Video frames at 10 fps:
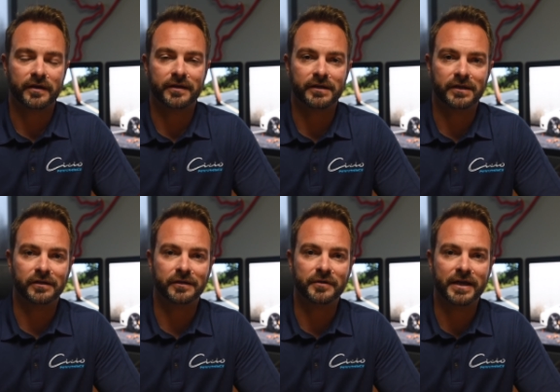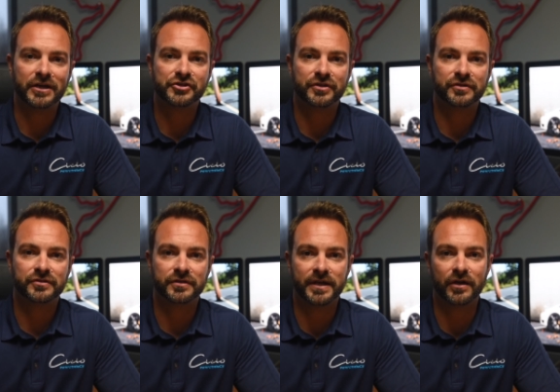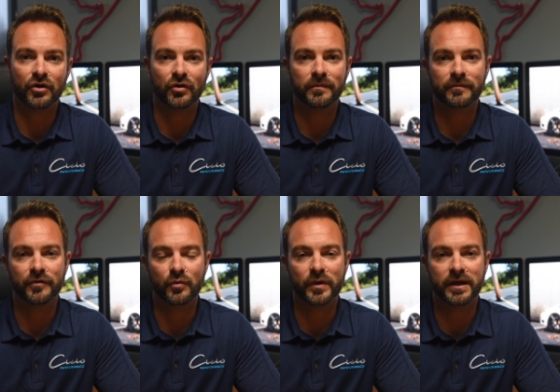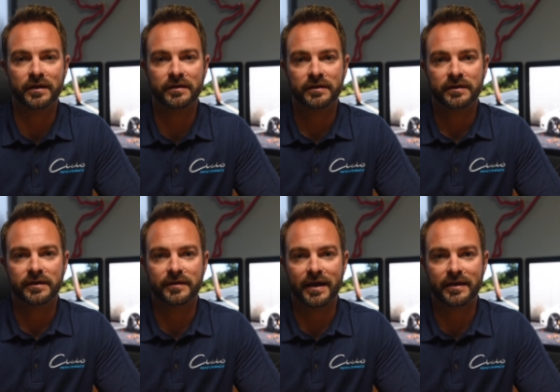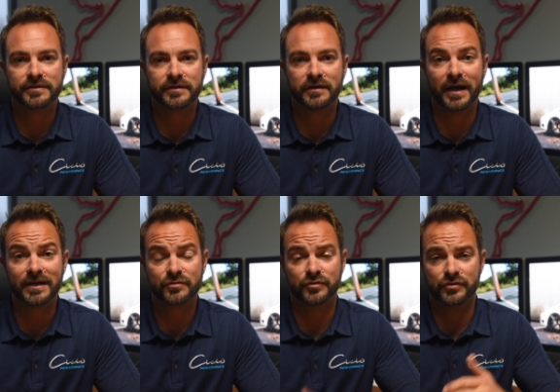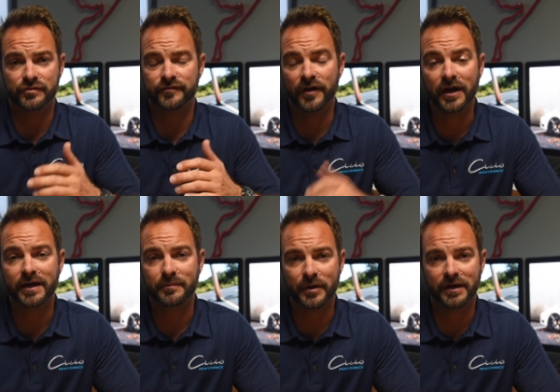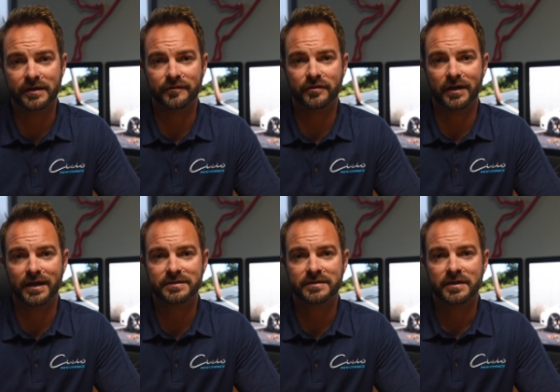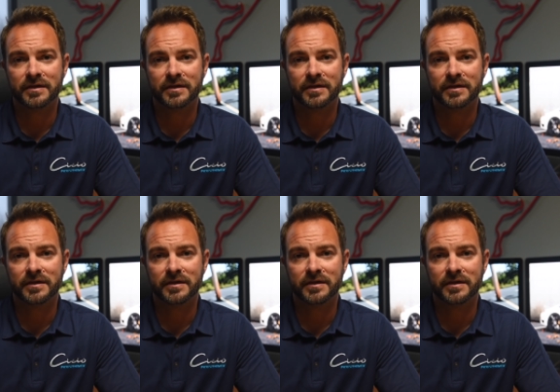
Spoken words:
in eliminations to take home the win in that class, which was a very competitive class.